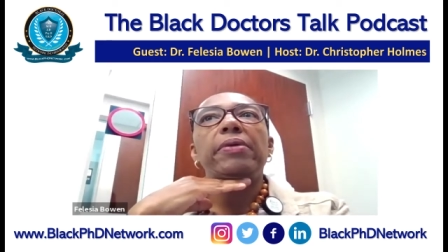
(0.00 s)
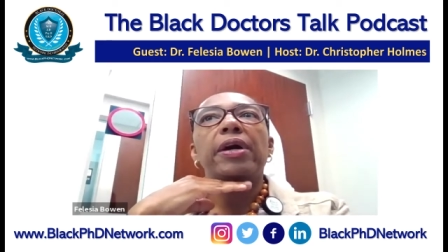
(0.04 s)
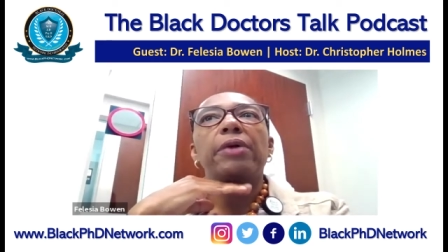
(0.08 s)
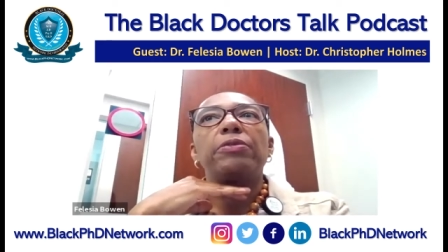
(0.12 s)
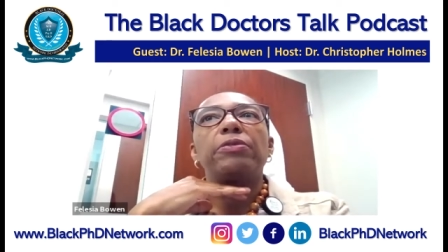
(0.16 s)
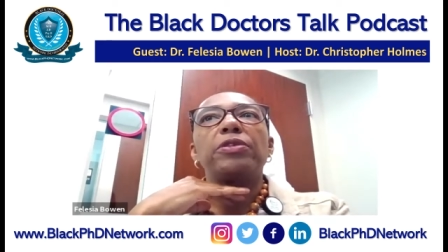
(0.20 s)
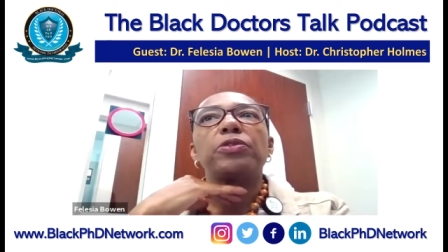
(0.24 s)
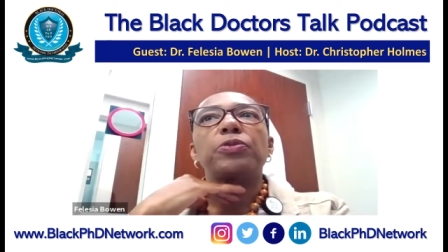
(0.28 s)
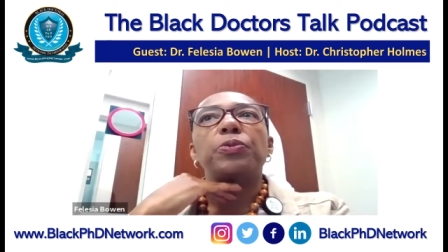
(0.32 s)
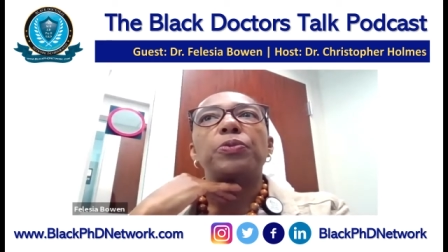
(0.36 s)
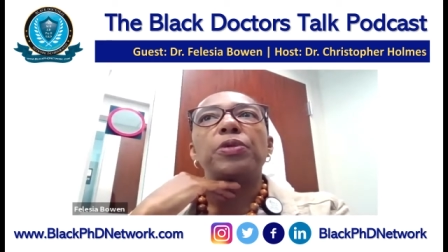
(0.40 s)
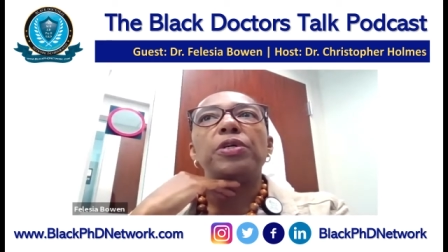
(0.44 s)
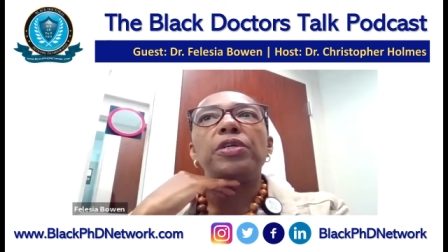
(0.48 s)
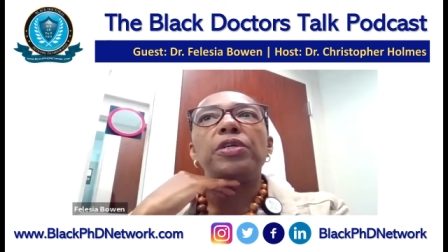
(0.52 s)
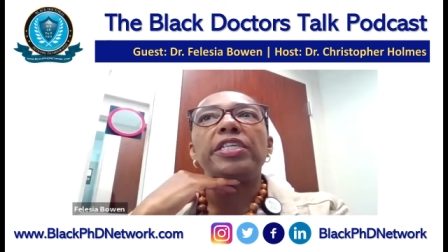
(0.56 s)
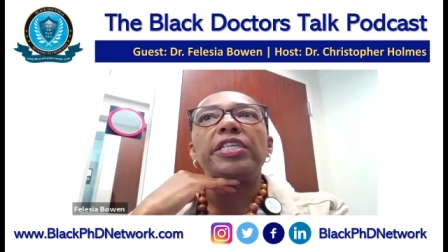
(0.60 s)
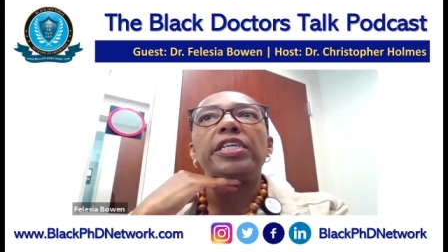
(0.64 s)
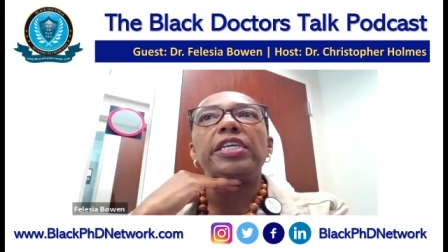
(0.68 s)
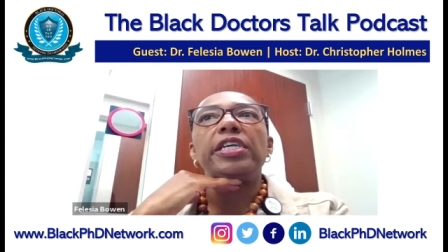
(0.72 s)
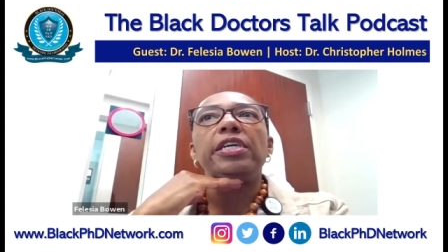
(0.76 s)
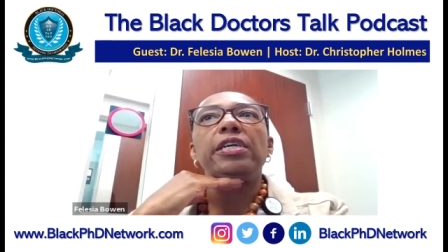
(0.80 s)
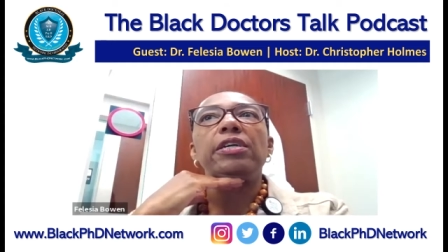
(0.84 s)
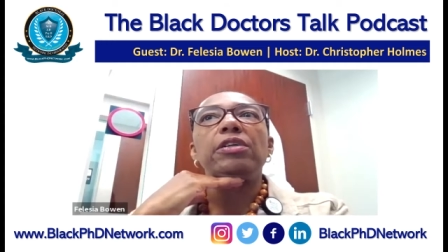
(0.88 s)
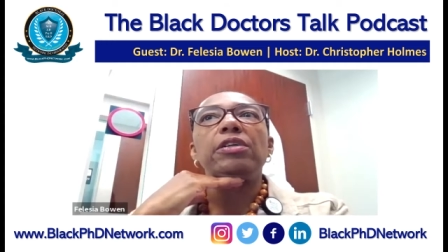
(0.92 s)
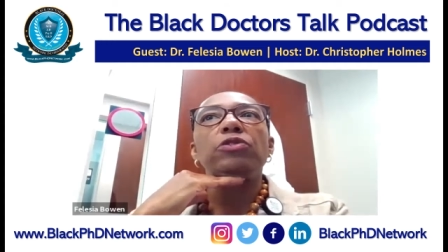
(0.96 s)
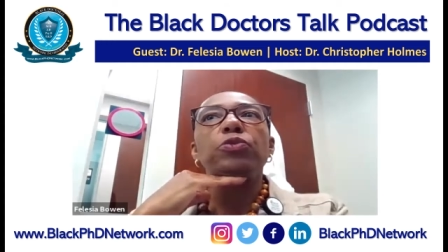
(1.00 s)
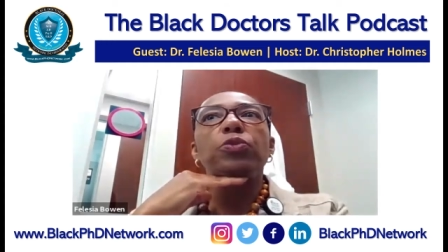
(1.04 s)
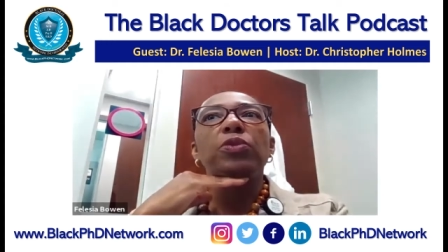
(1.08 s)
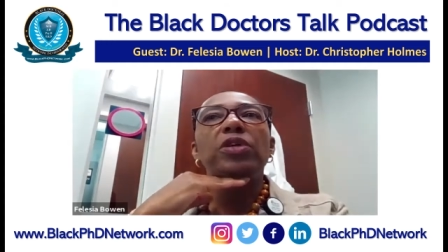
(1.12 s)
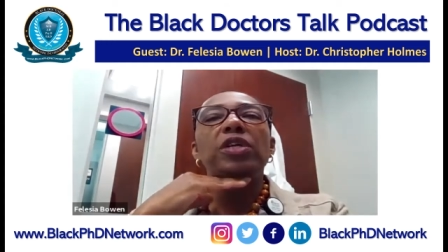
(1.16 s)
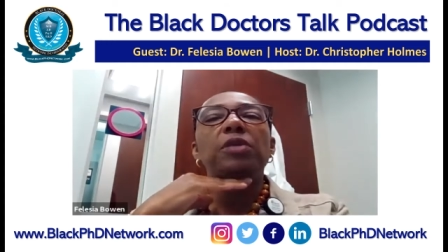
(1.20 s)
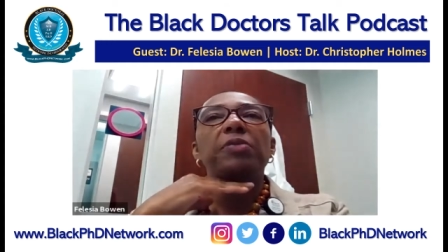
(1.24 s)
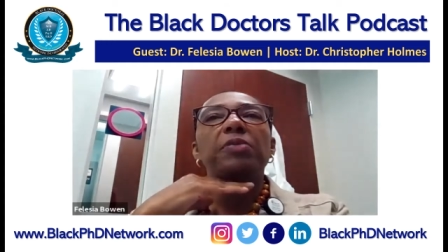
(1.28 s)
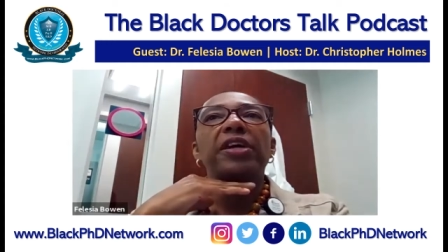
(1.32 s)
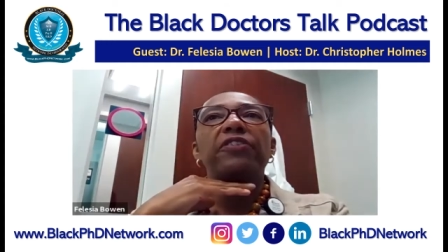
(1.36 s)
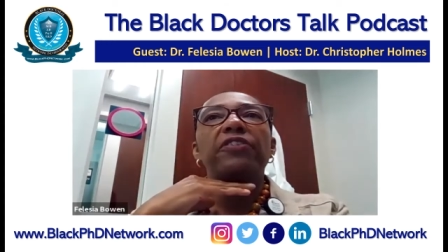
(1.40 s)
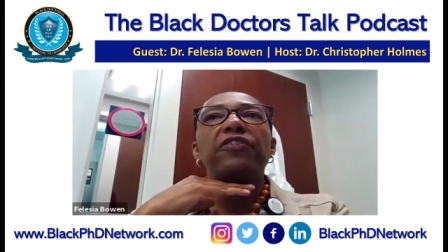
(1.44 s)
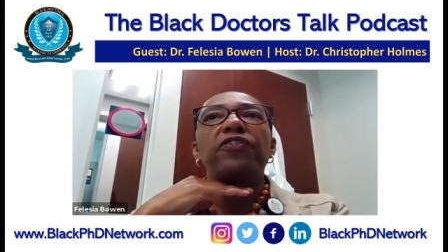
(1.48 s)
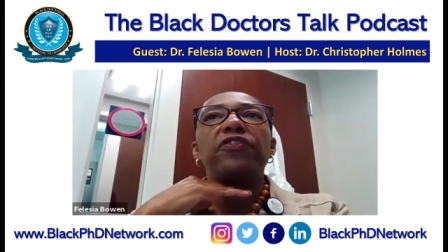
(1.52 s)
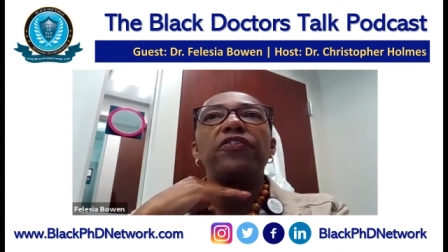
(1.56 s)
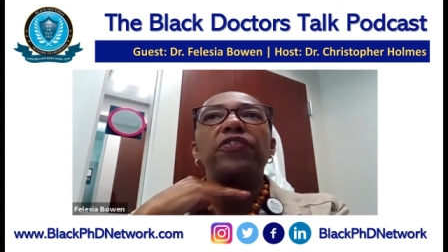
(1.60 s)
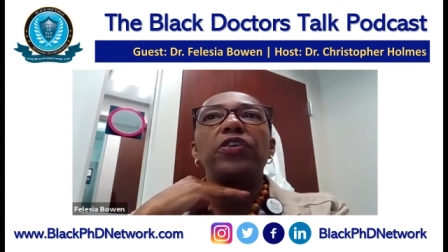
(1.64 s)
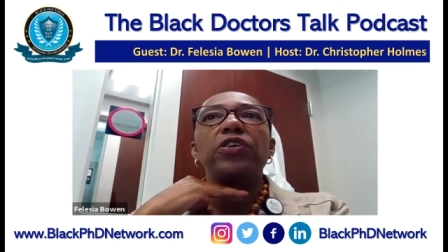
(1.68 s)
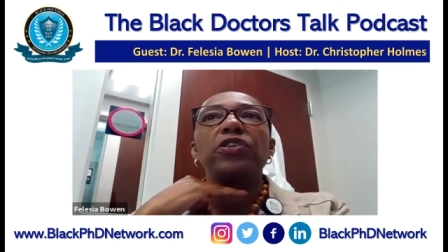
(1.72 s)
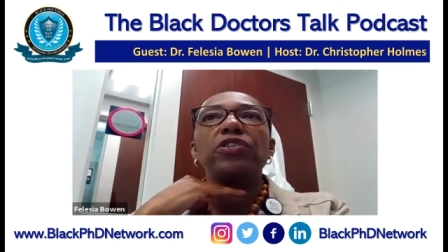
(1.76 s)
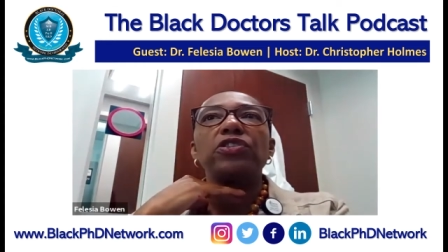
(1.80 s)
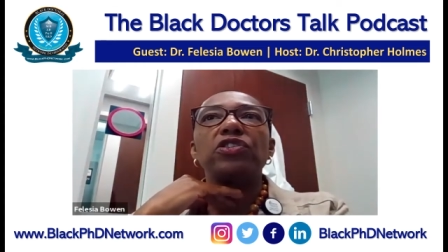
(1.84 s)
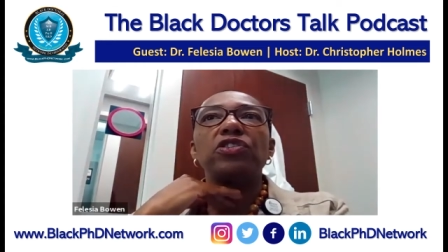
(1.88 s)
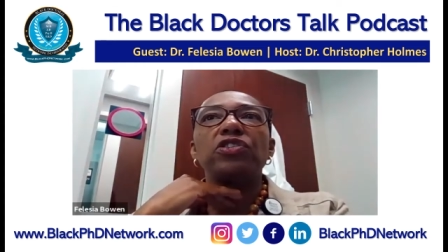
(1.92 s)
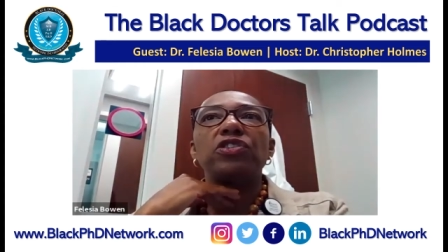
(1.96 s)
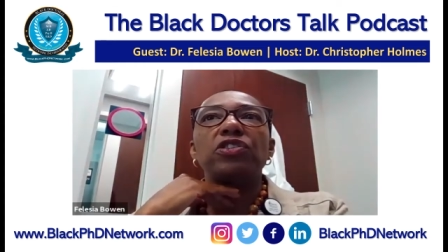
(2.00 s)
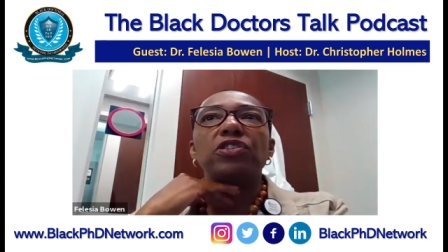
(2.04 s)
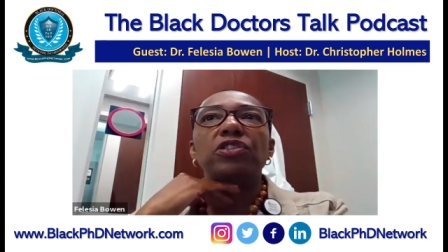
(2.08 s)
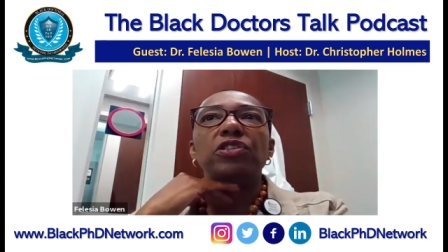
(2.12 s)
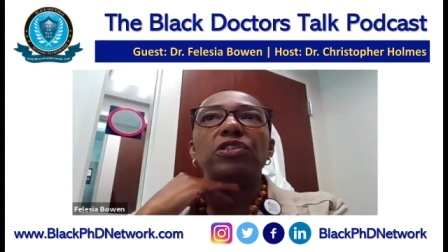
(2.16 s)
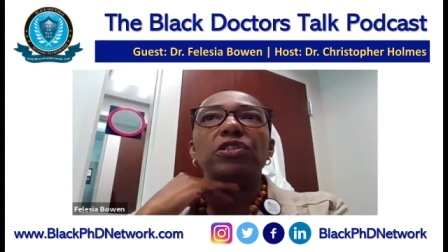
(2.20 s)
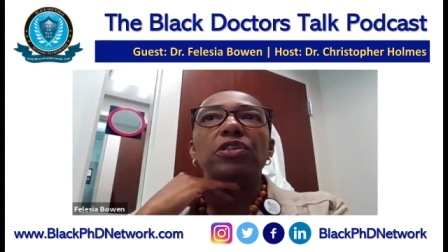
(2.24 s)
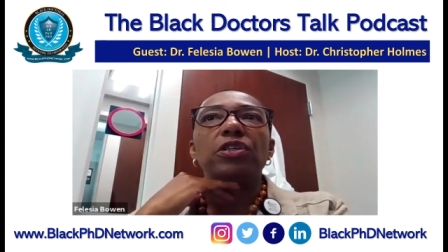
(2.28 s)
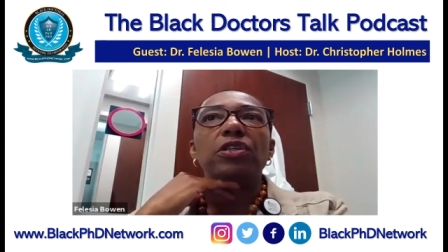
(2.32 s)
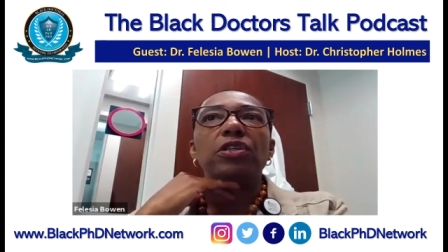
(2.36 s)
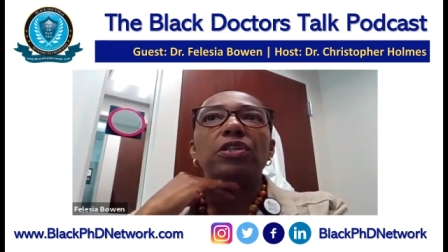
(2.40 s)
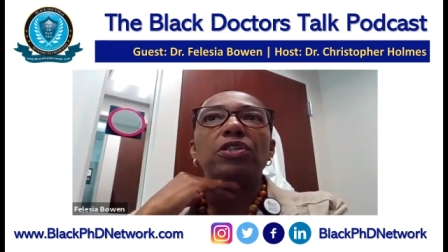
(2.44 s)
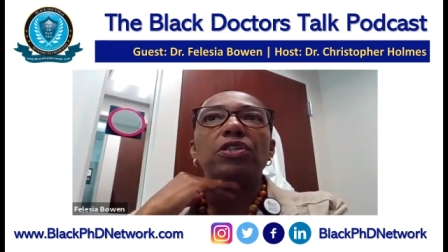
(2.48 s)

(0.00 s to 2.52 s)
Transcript: I was working, one of my first